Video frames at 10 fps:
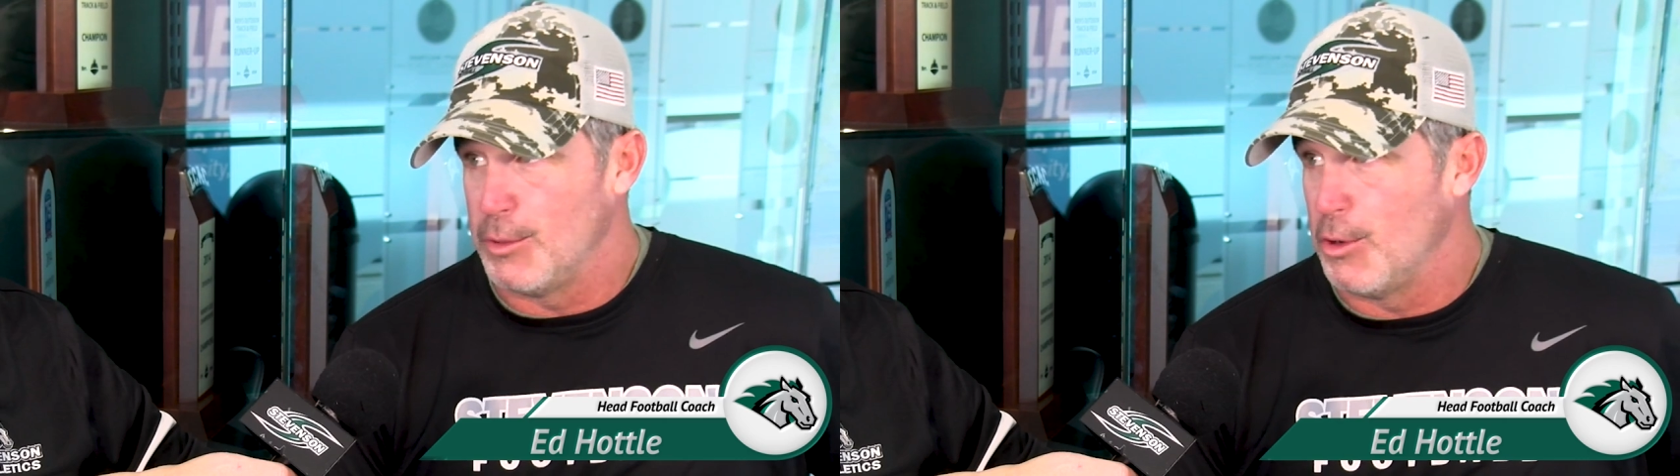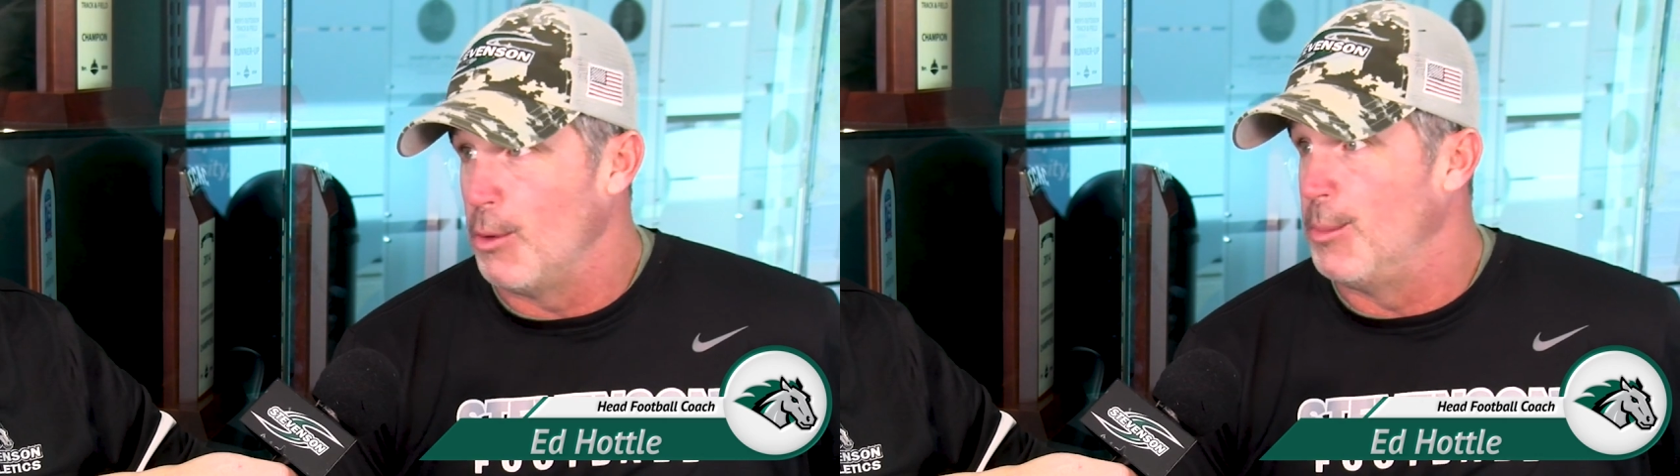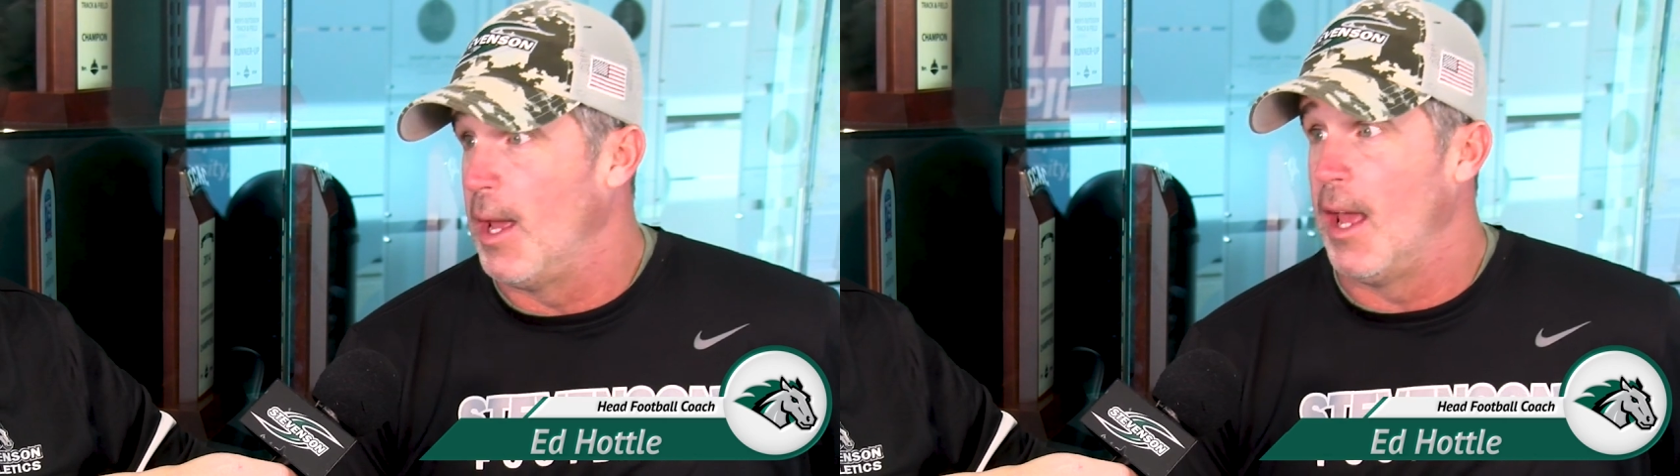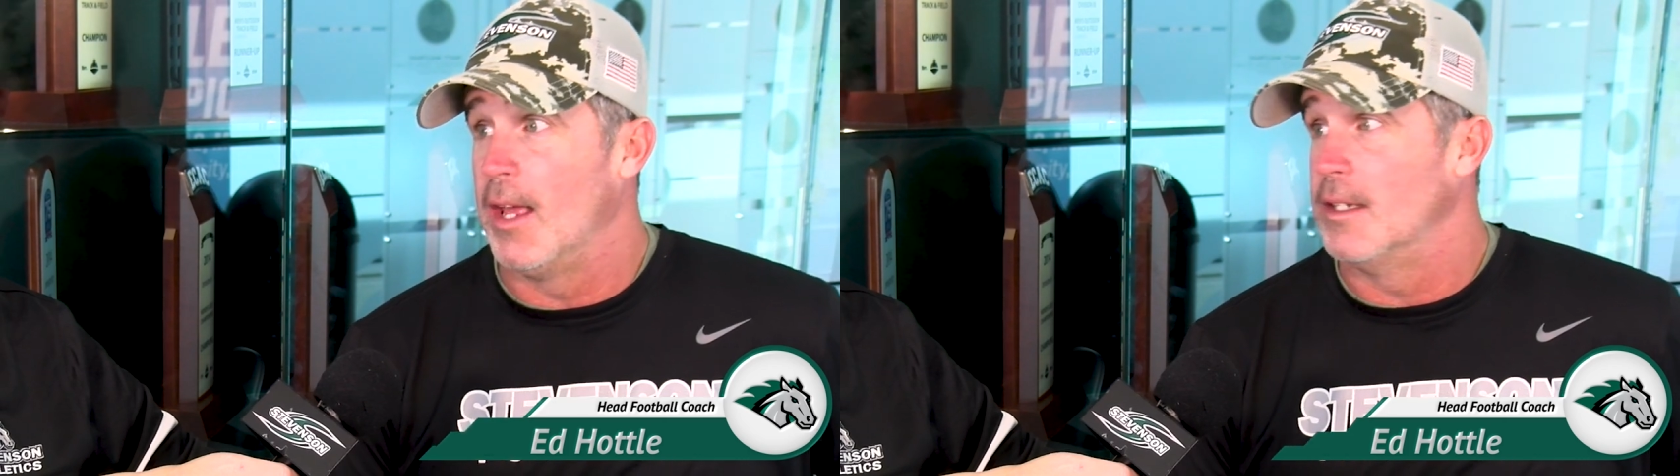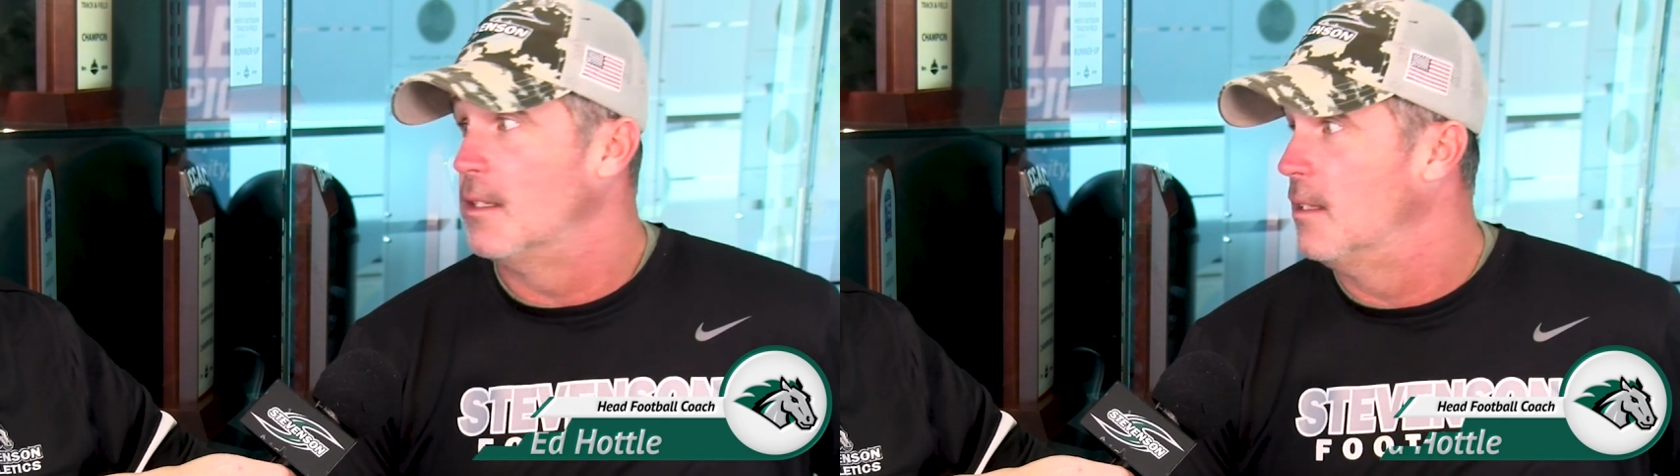in your own
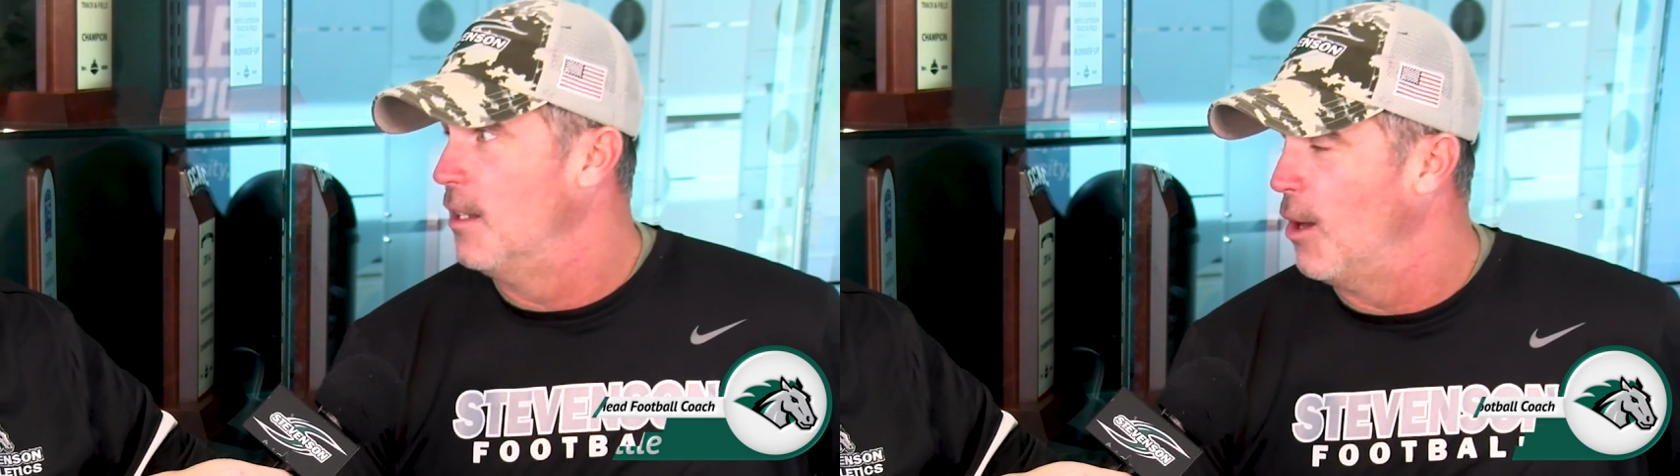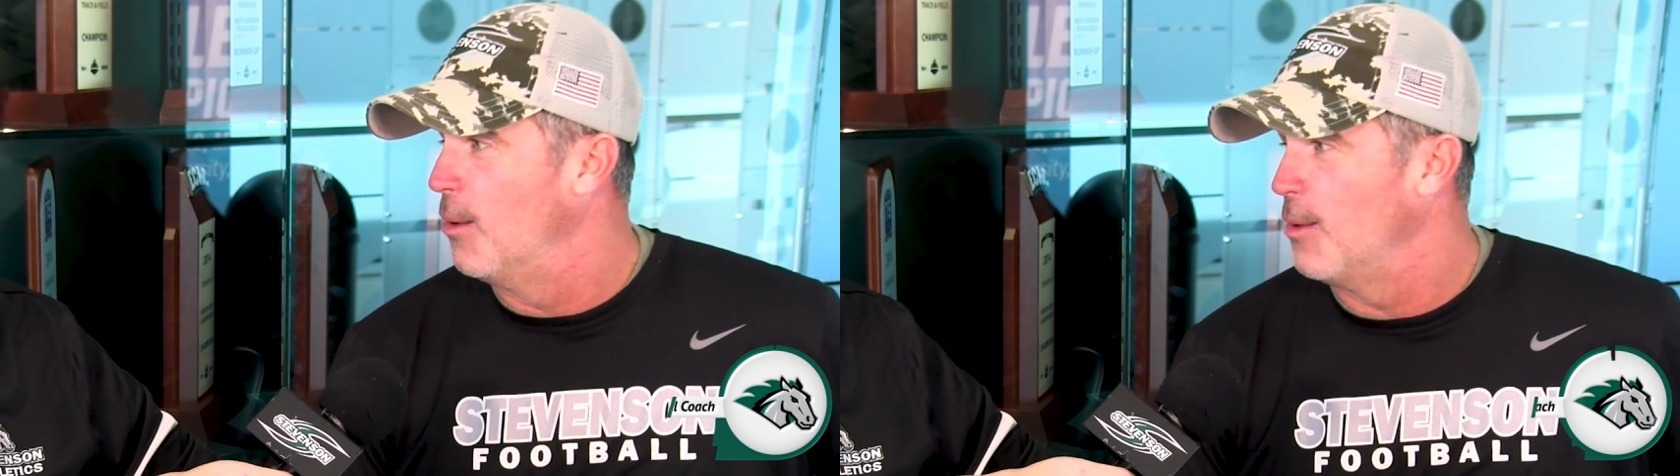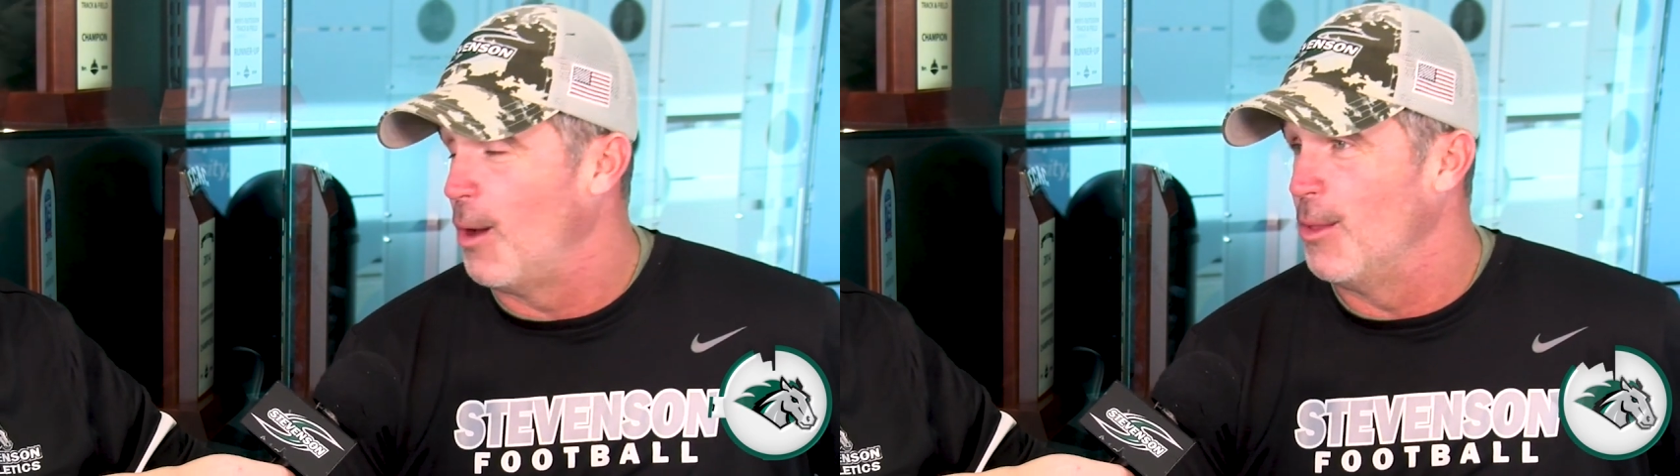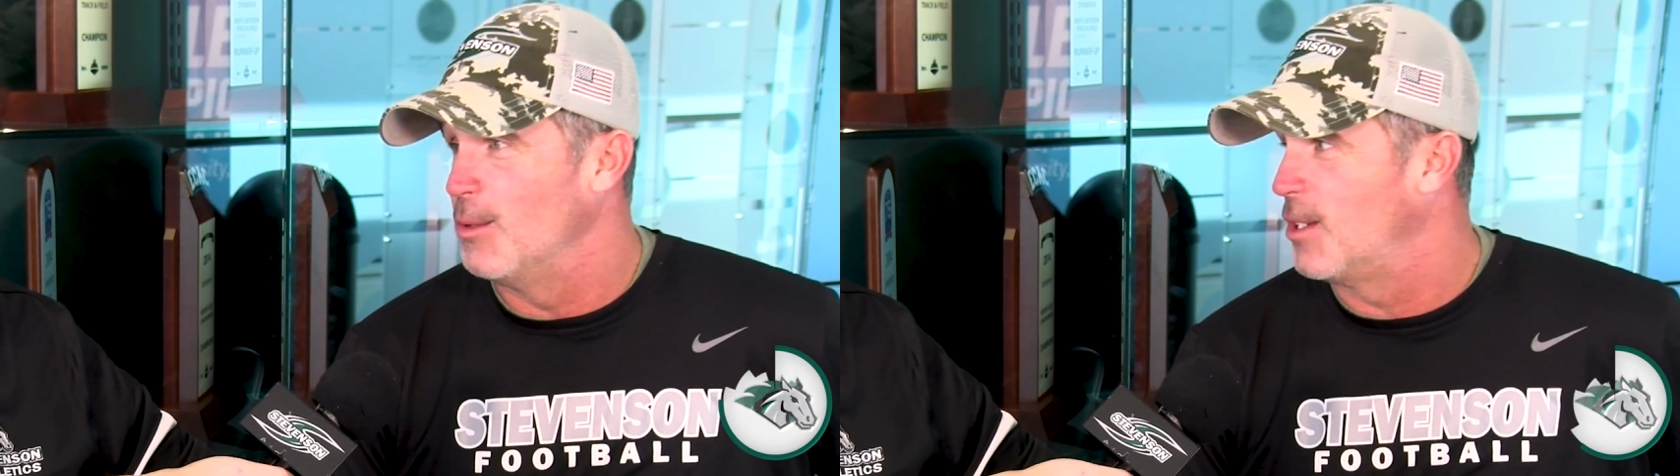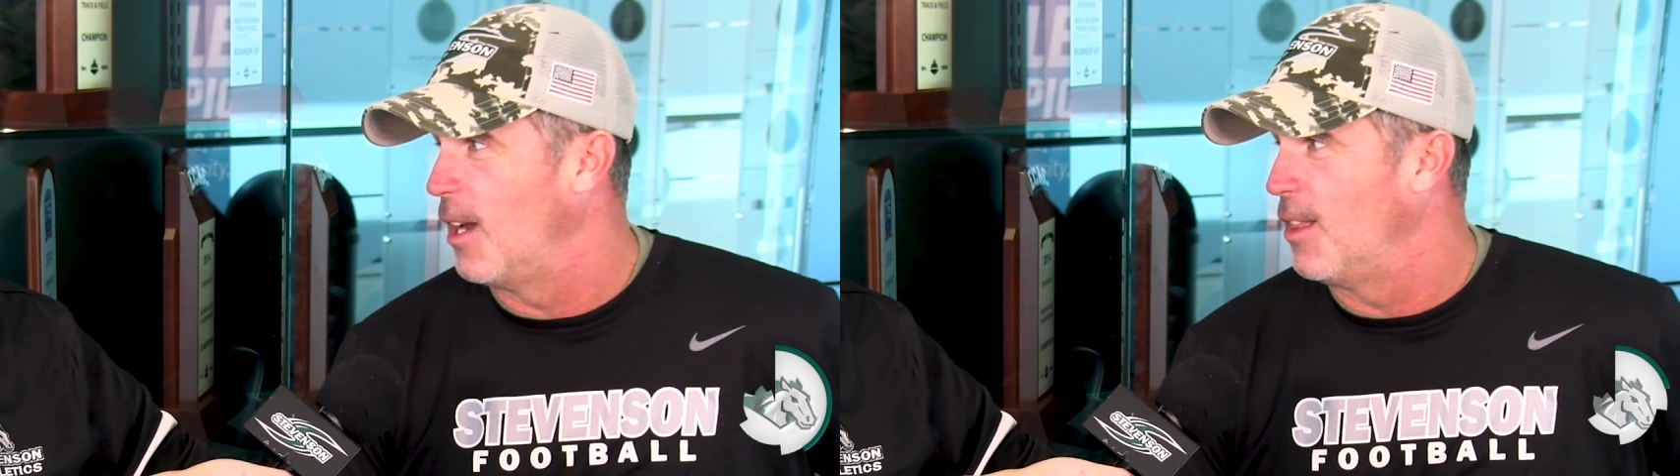bed, you know, all
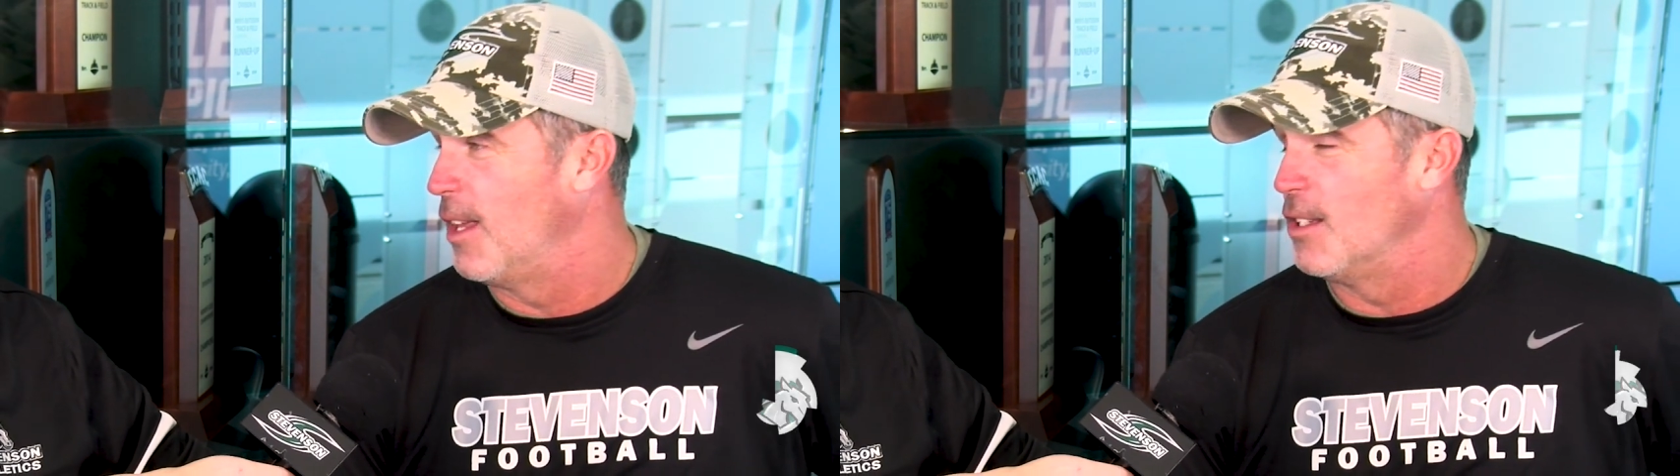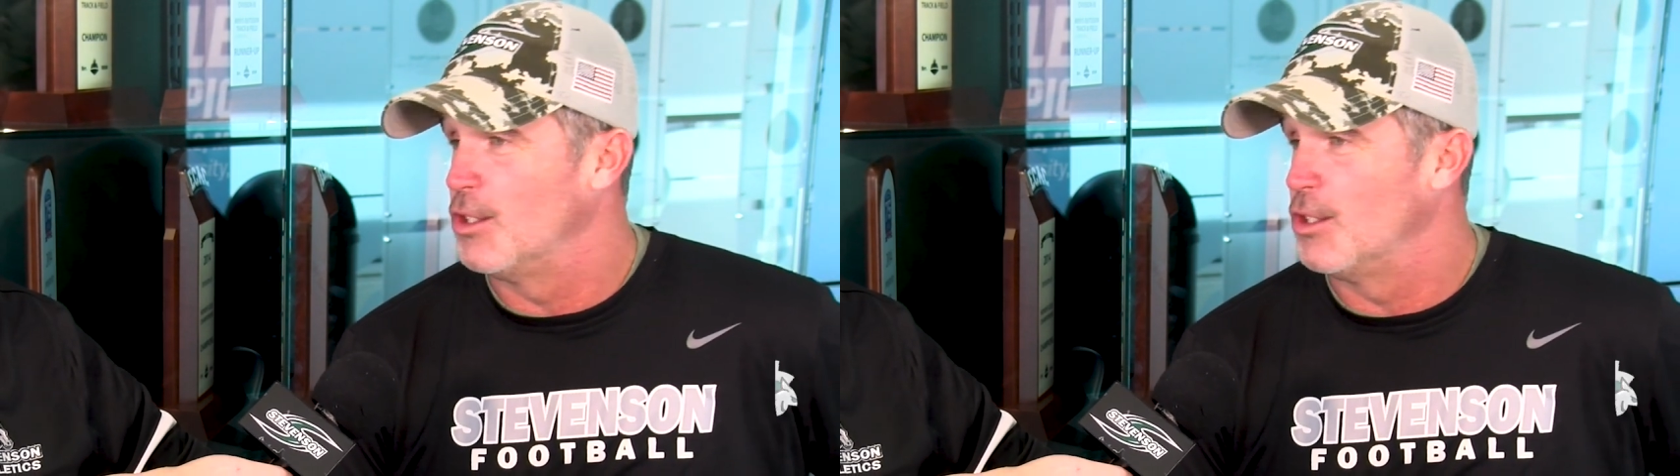those kind of things.